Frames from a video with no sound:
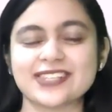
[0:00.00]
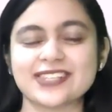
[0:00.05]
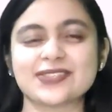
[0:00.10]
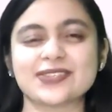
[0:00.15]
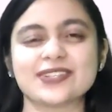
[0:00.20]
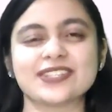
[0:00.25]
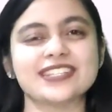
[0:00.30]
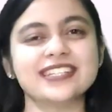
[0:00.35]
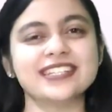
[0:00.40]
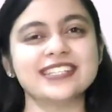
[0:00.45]

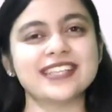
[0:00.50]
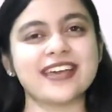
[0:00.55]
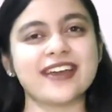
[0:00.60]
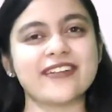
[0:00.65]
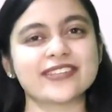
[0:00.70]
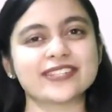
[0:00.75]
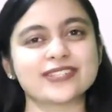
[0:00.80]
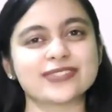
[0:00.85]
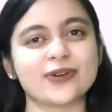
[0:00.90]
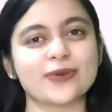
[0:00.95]
So since
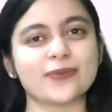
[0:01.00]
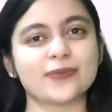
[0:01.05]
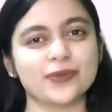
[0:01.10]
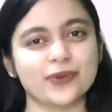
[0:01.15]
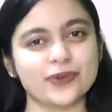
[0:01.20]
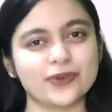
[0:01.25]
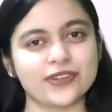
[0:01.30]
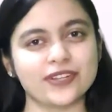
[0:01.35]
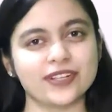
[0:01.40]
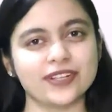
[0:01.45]
there is no
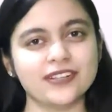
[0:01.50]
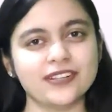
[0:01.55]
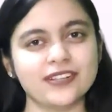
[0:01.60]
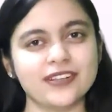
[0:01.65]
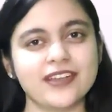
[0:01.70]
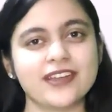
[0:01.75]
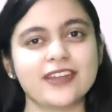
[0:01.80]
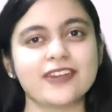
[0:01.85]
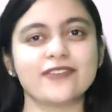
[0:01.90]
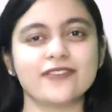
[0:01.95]
plural,
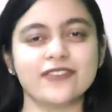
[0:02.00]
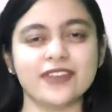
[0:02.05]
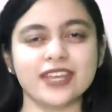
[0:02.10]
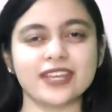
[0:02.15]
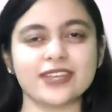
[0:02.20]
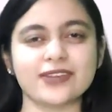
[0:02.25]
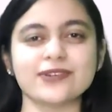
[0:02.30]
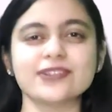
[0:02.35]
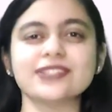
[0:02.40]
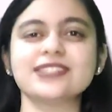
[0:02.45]
we
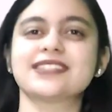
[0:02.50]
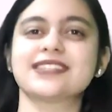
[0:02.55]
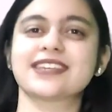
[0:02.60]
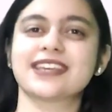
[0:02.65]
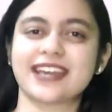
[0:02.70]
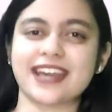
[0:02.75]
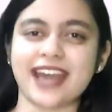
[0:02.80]
use